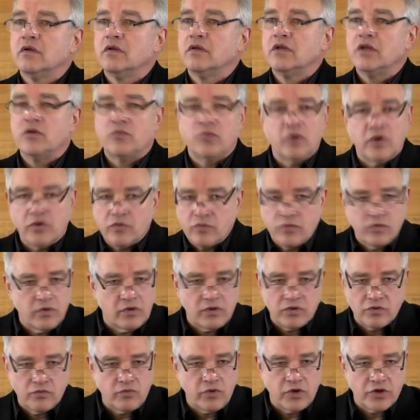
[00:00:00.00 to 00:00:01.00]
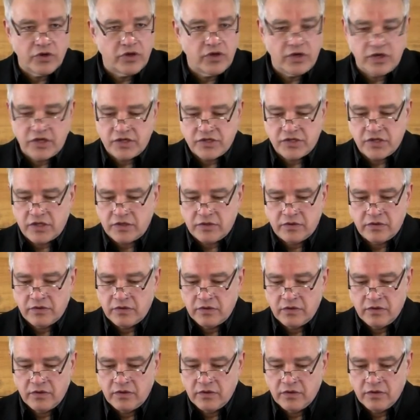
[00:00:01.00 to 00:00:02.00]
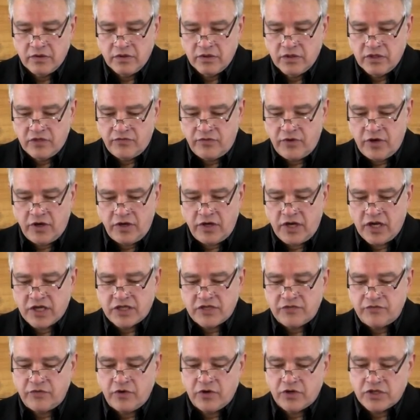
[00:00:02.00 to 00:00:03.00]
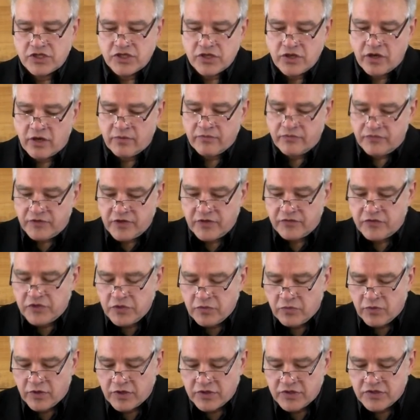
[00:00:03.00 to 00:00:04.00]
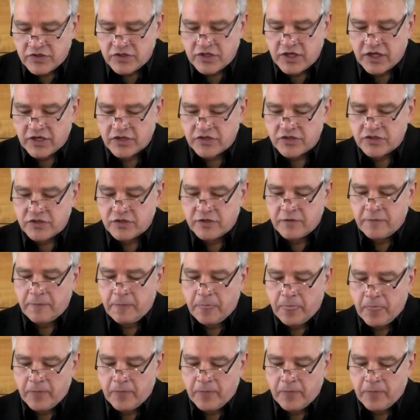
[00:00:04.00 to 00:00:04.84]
then what, what, what good is it? The very next verse, Psalm 51 6.